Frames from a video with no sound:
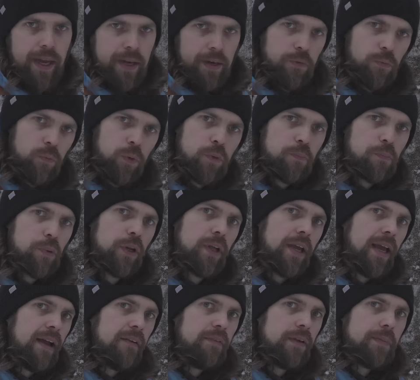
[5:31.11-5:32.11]
and it was pretty
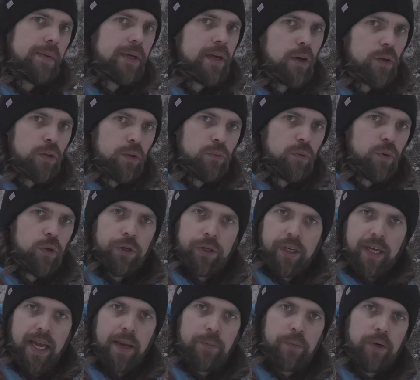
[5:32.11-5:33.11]
heavy because of all the
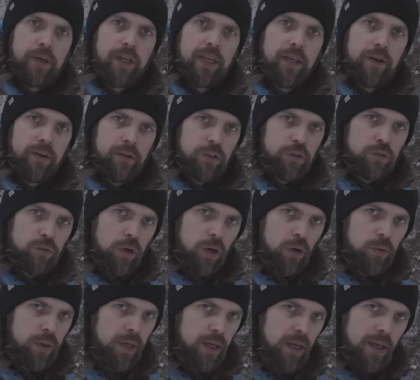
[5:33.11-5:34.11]
camera gear and the
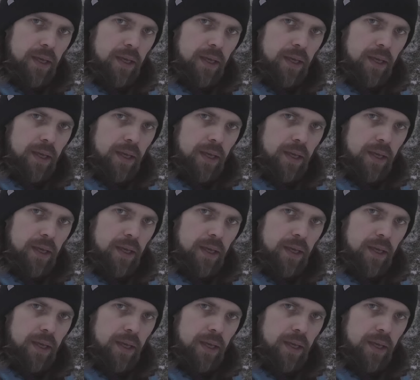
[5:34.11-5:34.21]
drone,